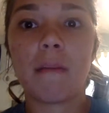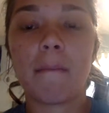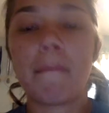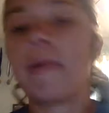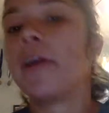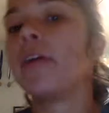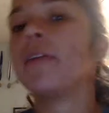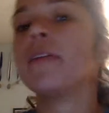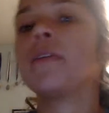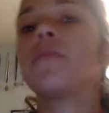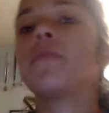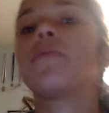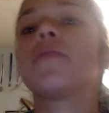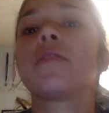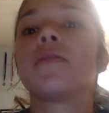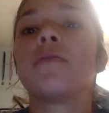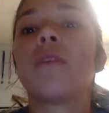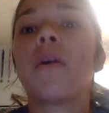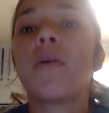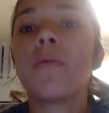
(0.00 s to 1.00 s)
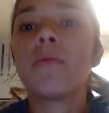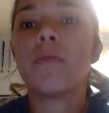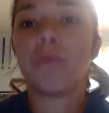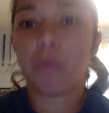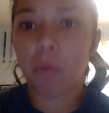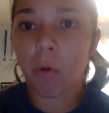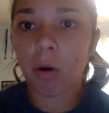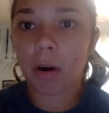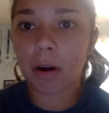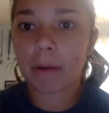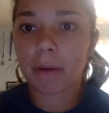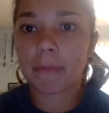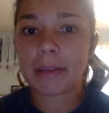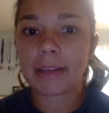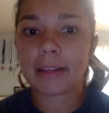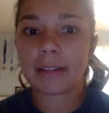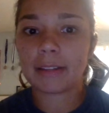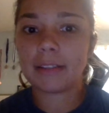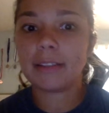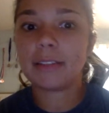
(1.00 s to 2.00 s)
Marilyn was known for
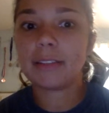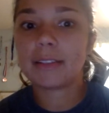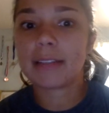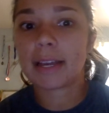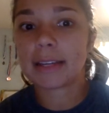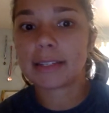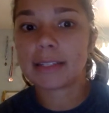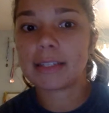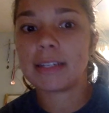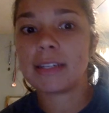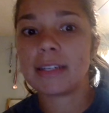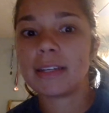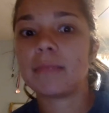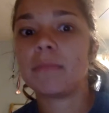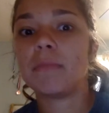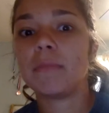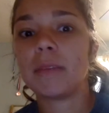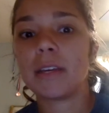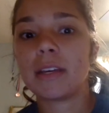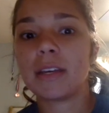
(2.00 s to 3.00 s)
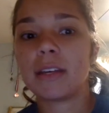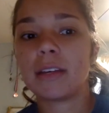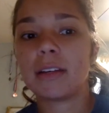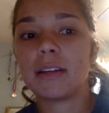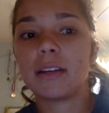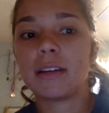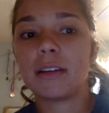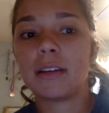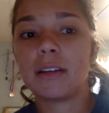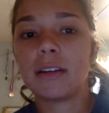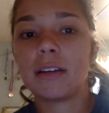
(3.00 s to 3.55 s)
being sexy and being